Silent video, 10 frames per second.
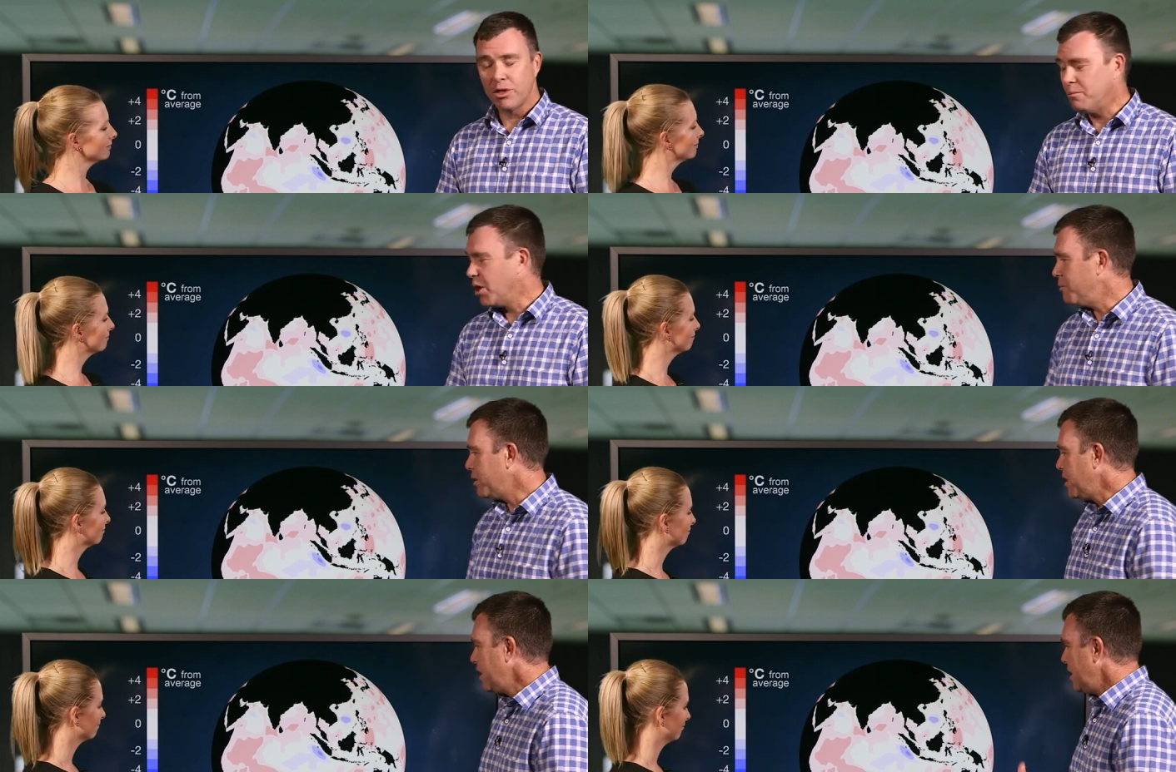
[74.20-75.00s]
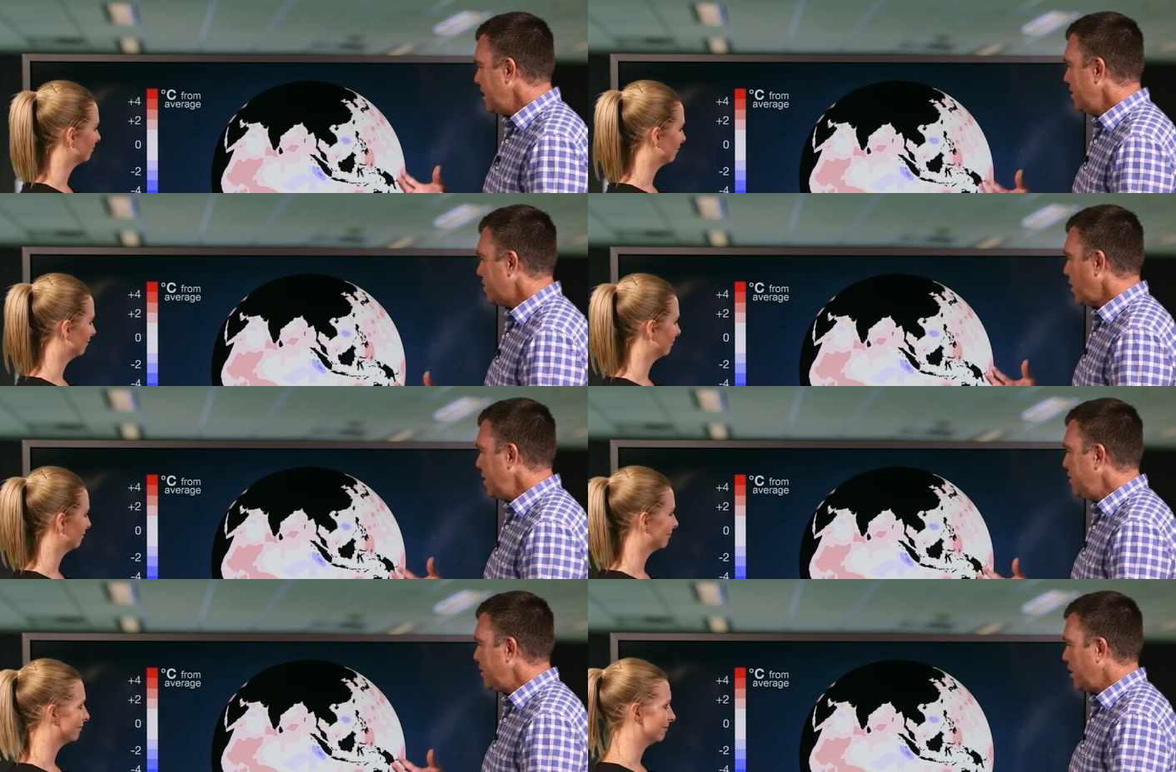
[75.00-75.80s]
Speaker 1: at the moment is
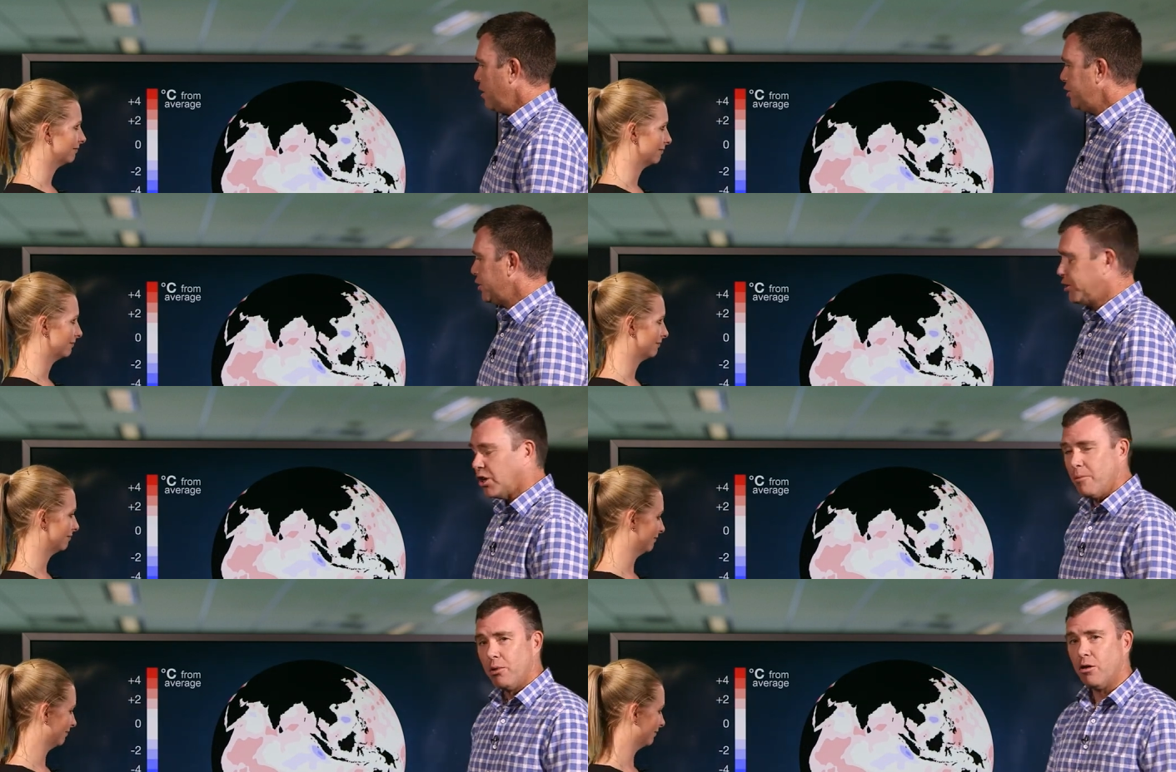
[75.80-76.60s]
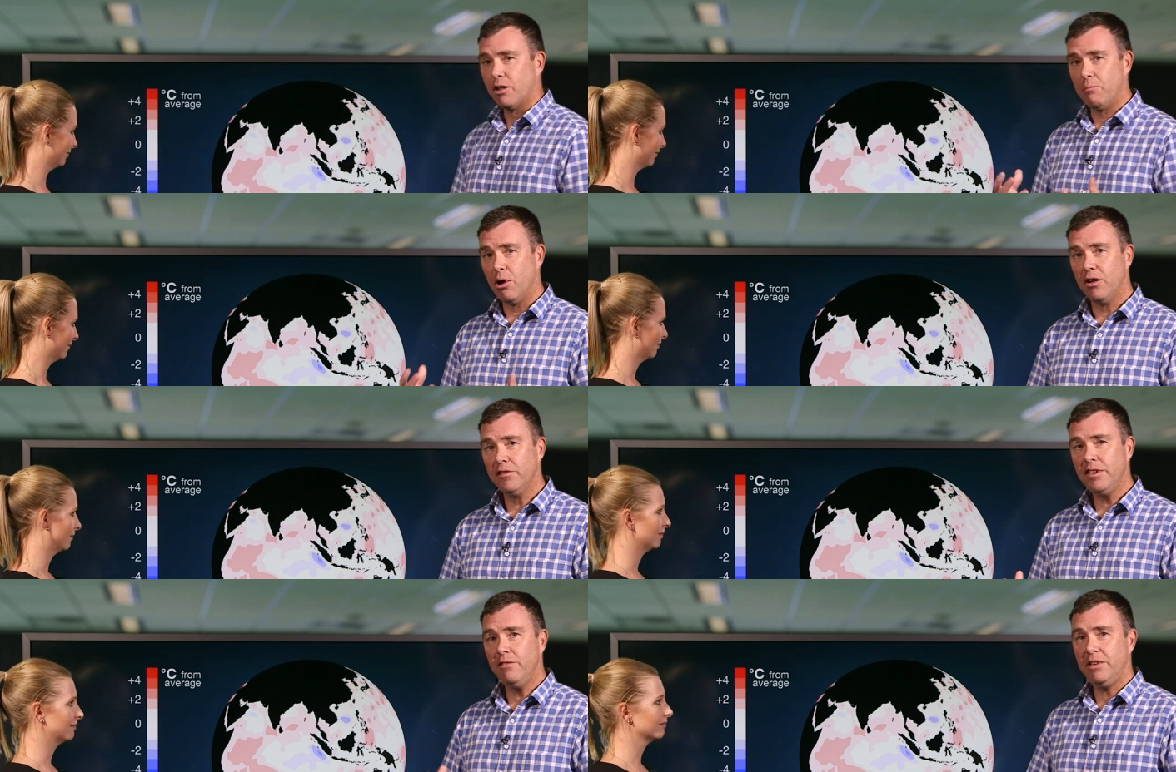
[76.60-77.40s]
the Indian Ocean Dipole, a
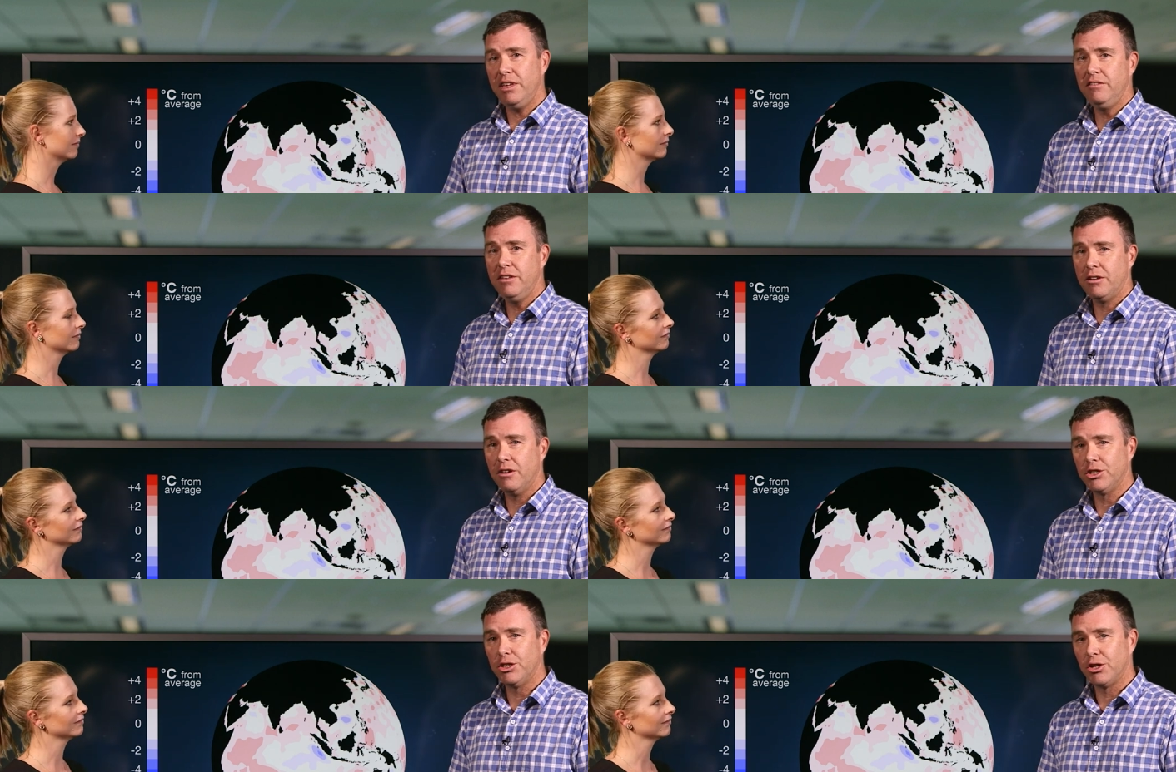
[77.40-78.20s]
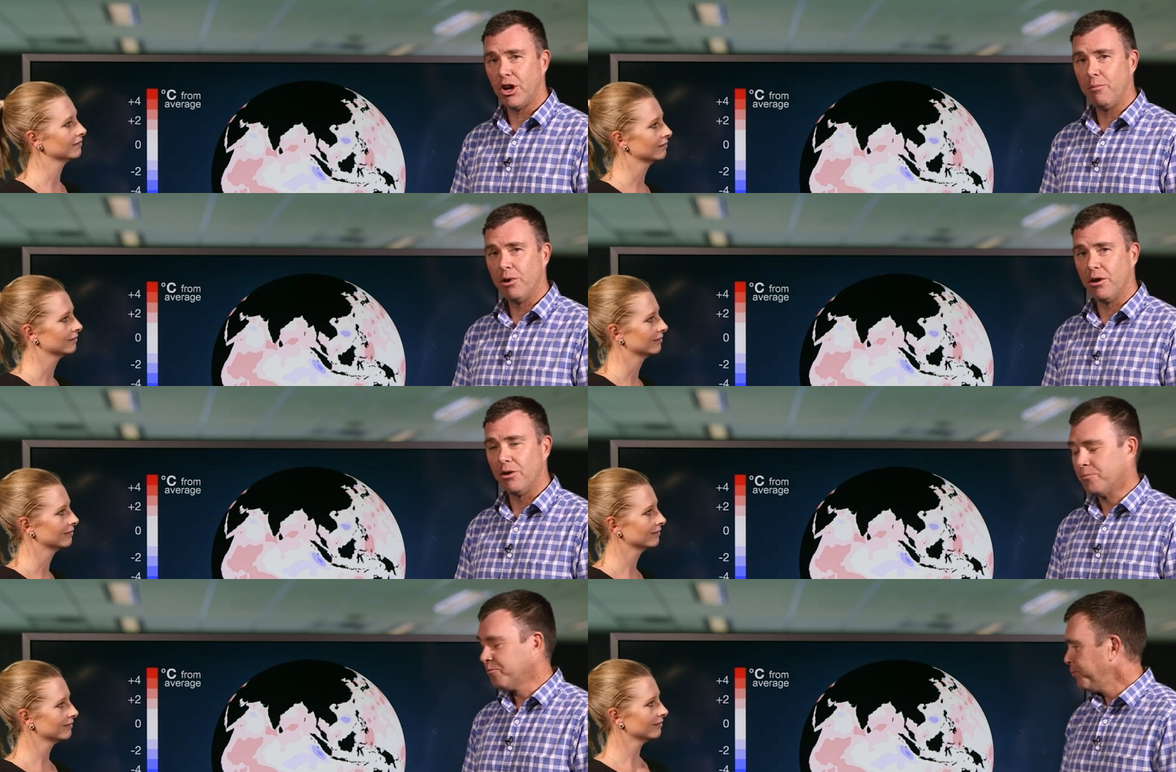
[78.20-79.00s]
positive Indian Ocean
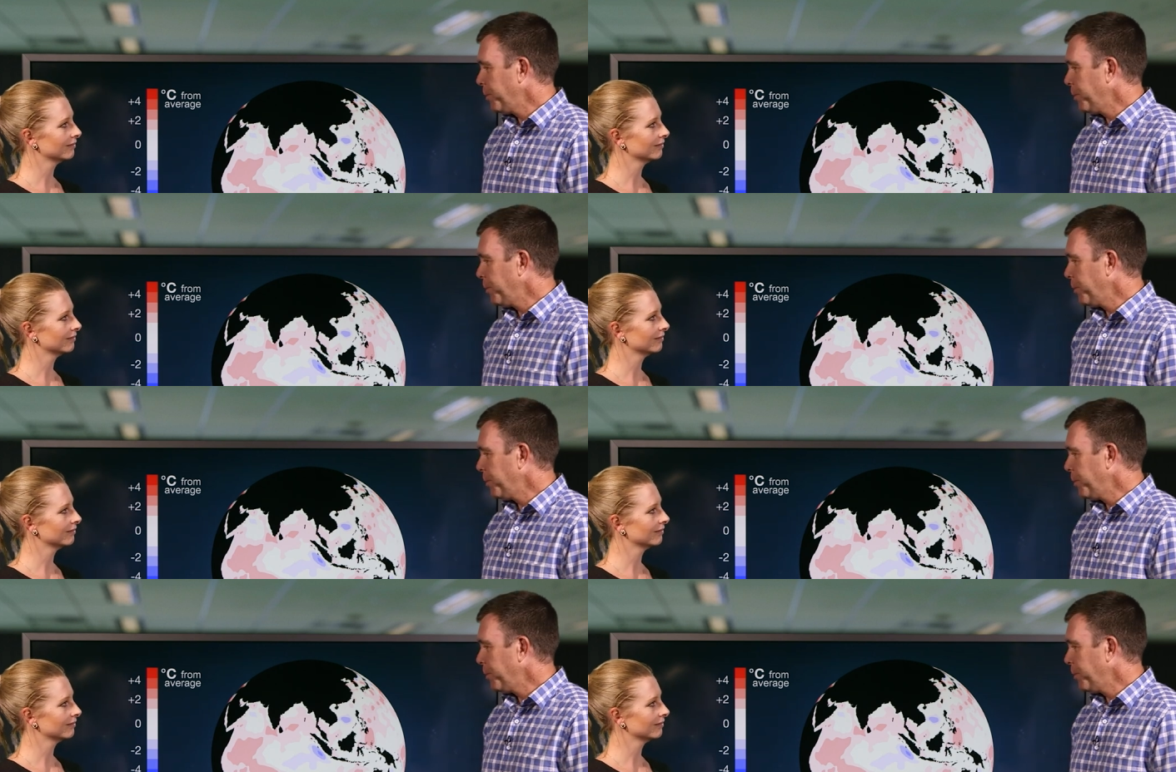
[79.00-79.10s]
Dipole.